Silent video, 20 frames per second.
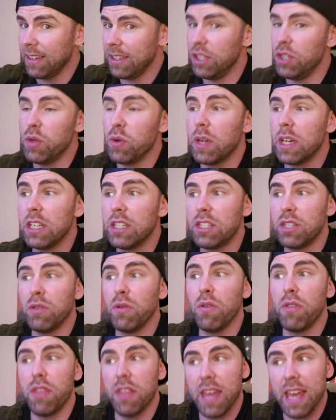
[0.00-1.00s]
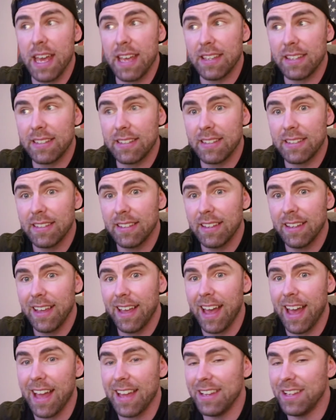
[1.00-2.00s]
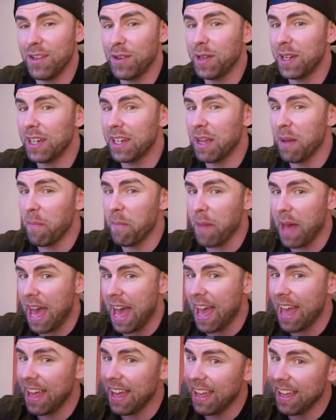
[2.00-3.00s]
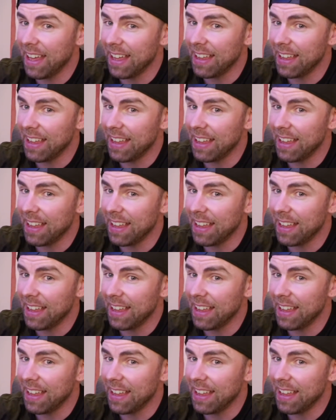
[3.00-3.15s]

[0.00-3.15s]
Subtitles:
you could do this and you could combat